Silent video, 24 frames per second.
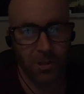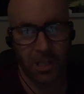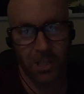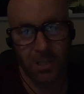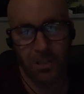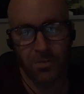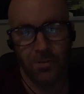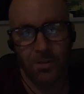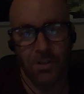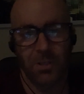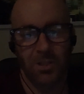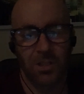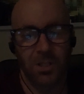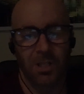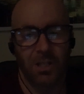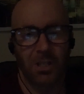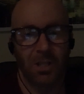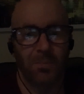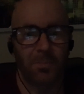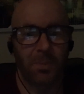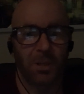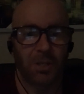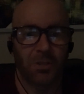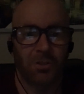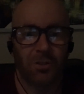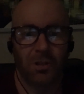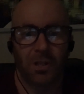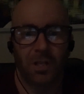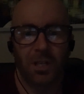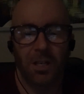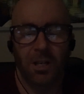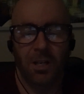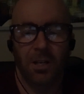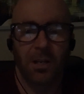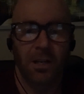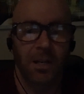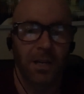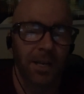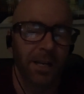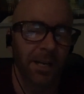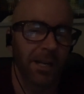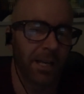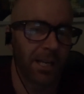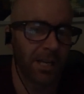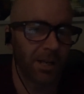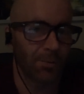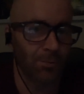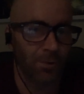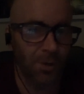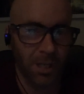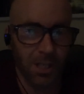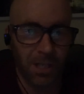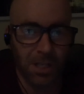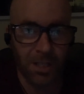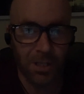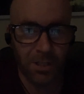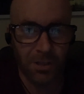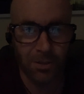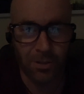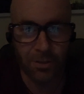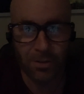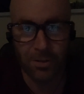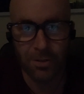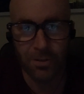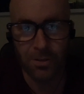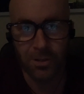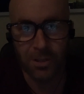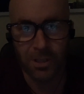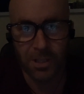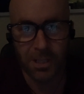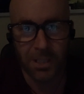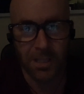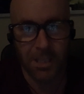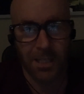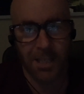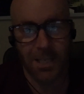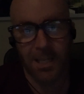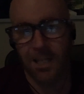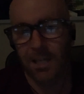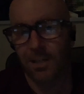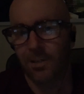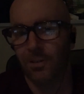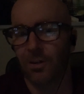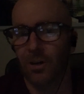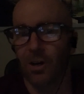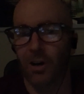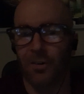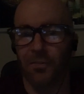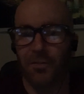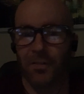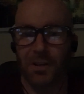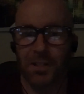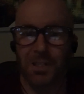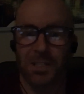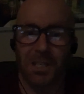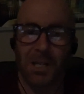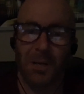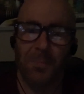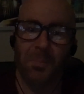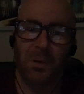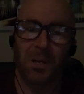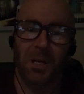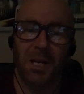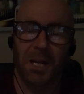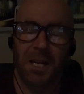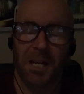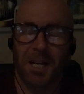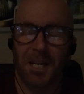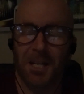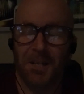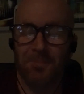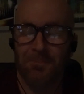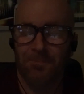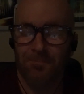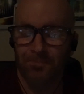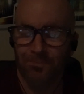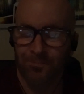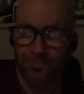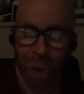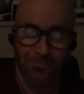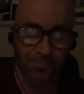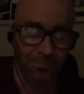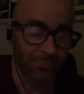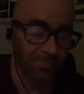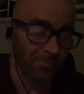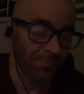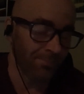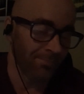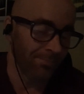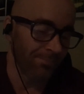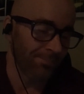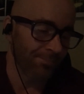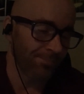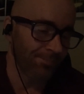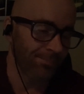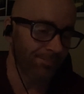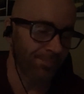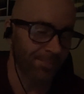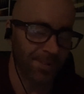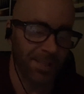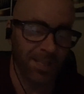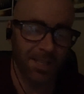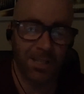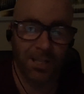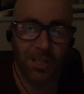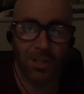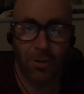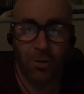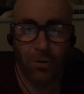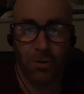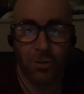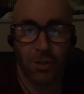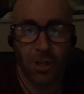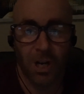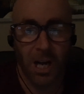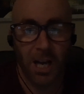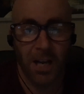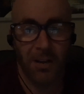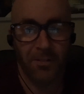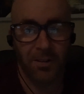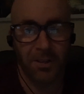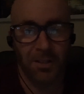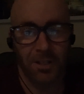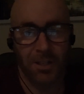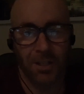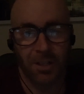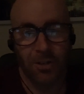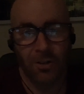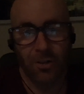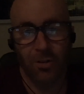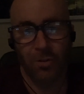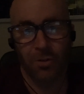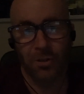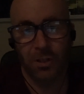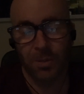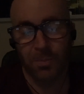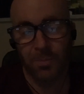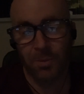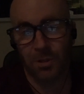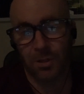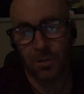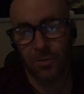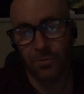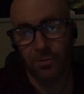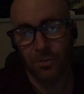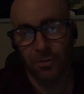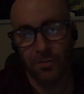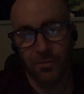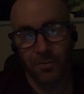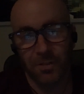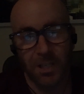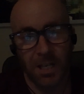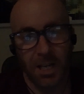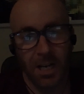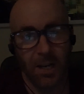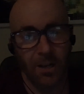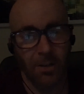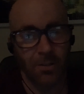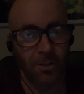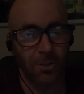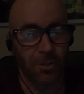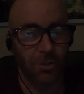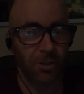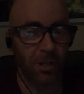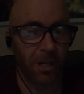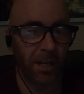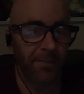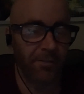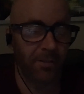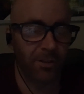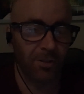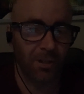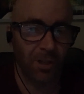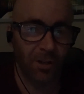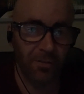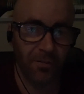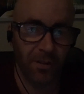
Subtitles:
that's what you see in the picture there. And what do? You get her all fixed up again, and you go drive it. You know, you put the roof down, you're driving around